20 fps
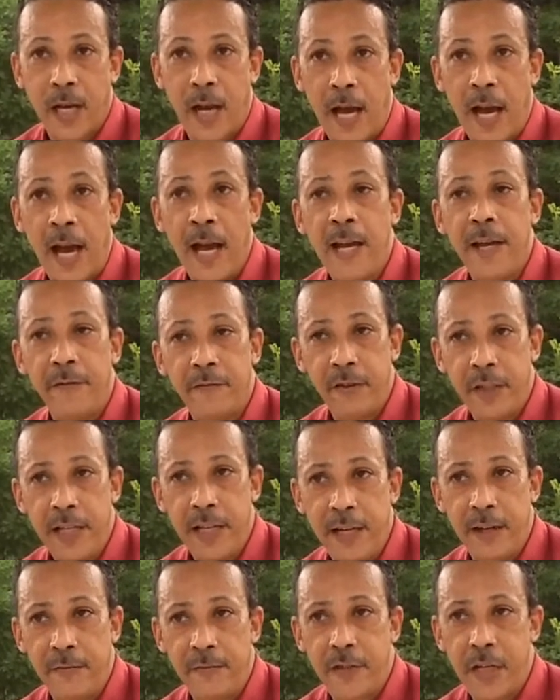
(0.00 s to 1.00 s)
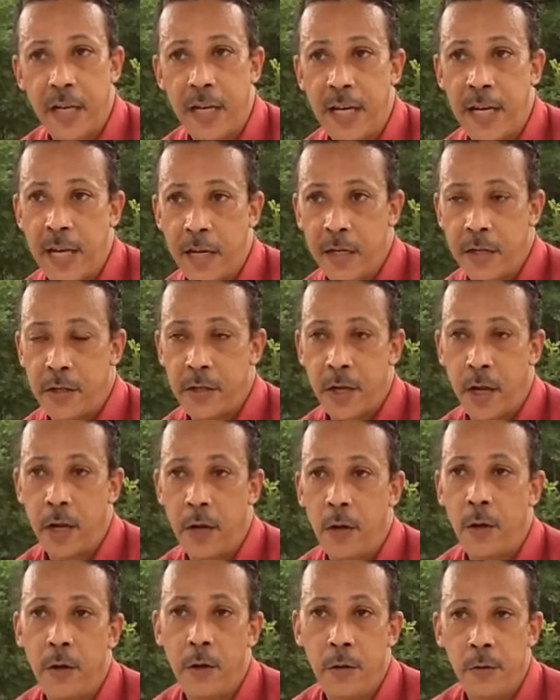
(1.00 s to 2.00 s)
I have lived in
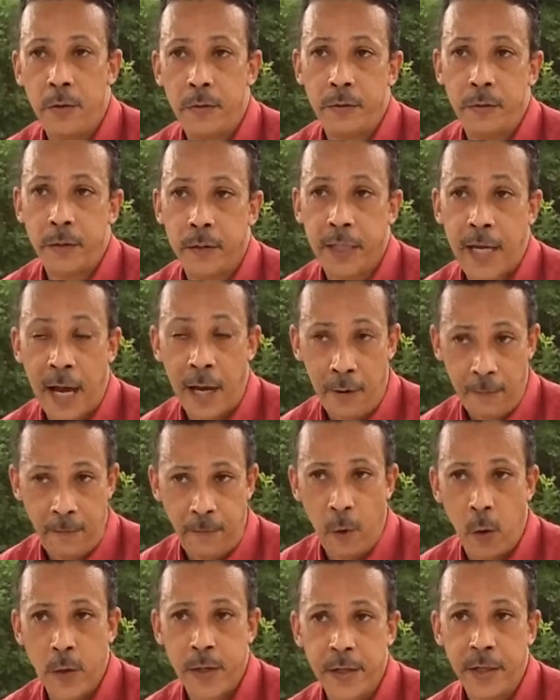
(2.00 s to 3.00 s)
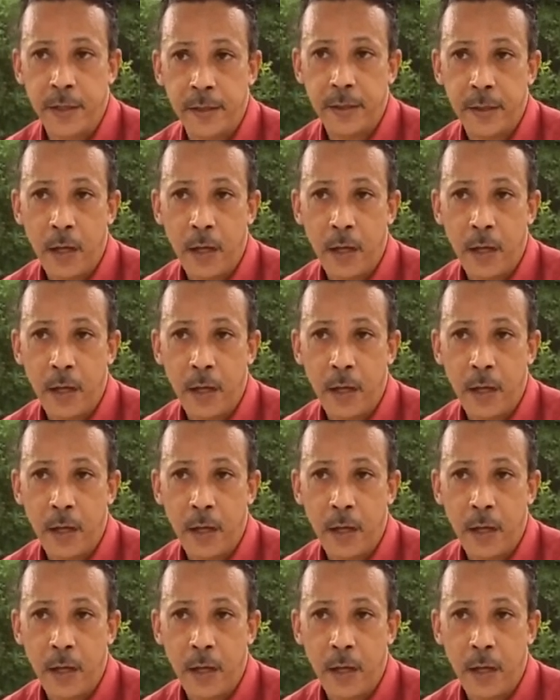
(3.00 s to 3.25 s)
California,